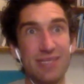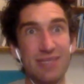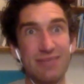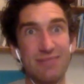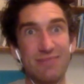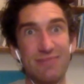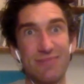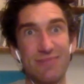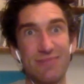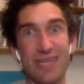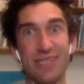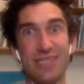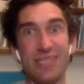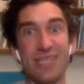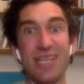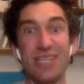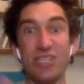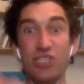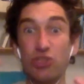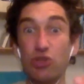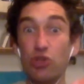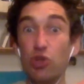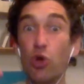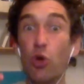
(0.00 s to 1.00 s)

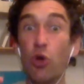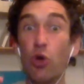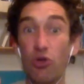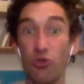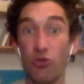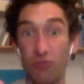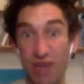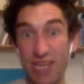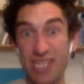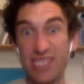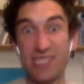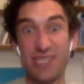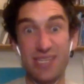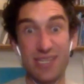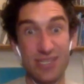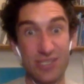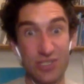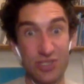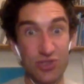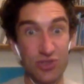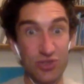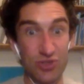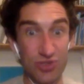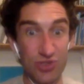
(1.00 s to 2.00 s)
it's lower risk
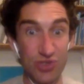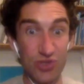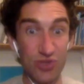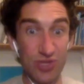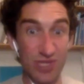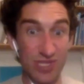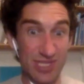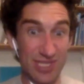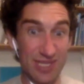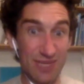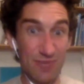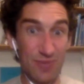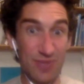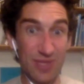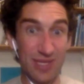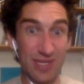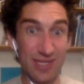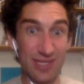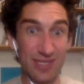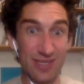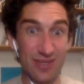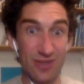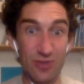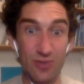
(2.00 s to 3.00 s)
to do the same things
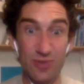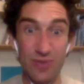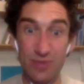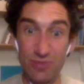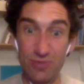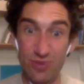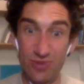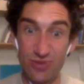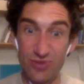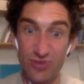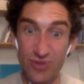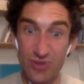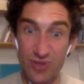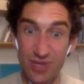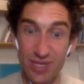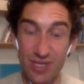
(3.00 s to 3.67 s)
that other people are doing.